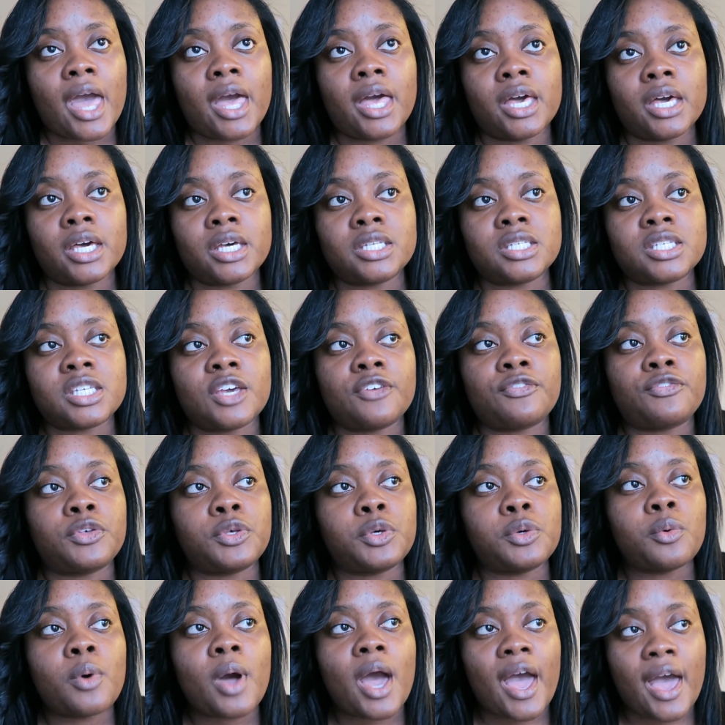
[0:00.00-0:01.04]
And if
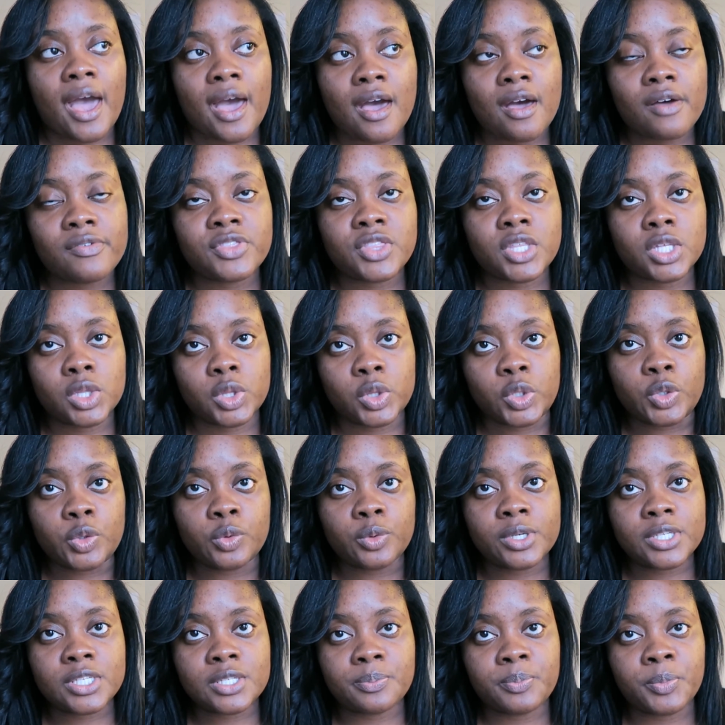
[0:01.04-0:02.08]
you have the
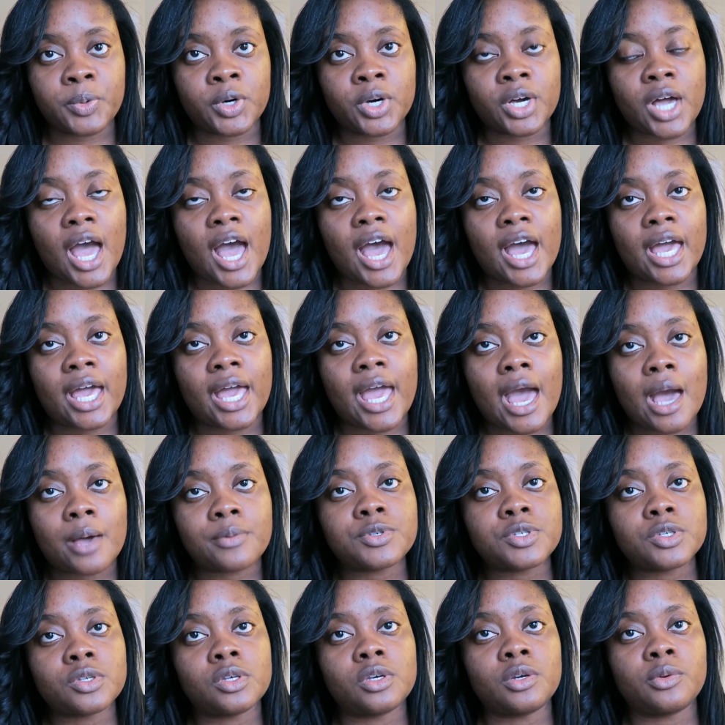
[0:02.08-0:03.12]
Lewis book, I
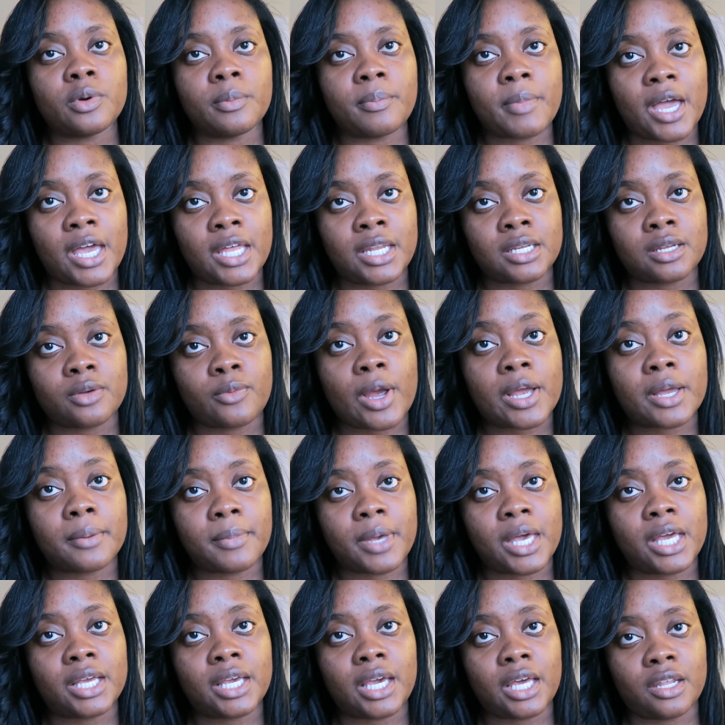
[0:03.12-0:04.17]
absolutely
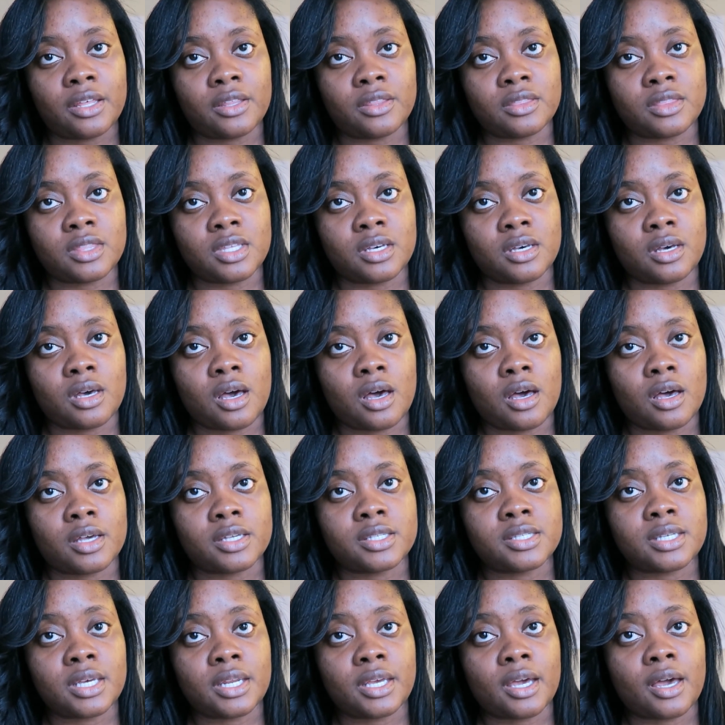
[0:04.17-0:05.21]
recommend getting the uh,
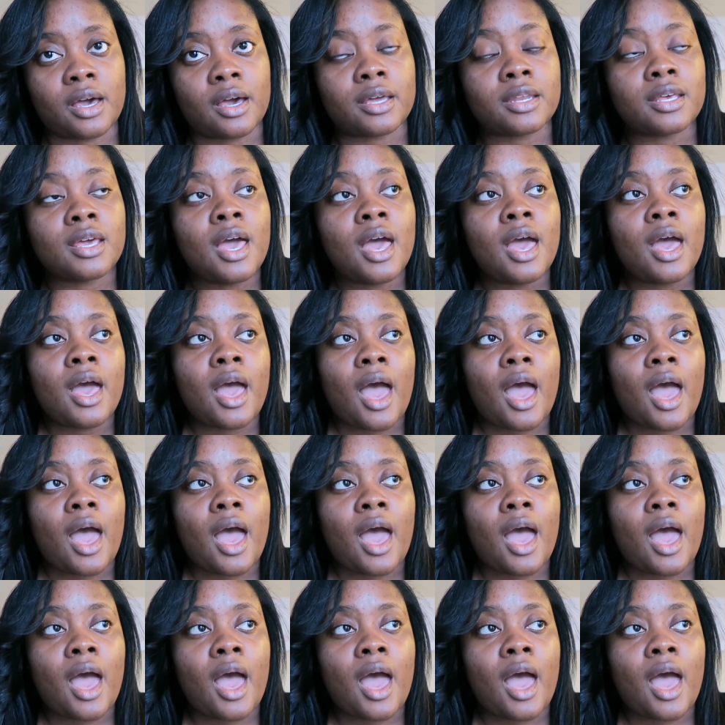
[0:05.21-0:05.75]
study guide.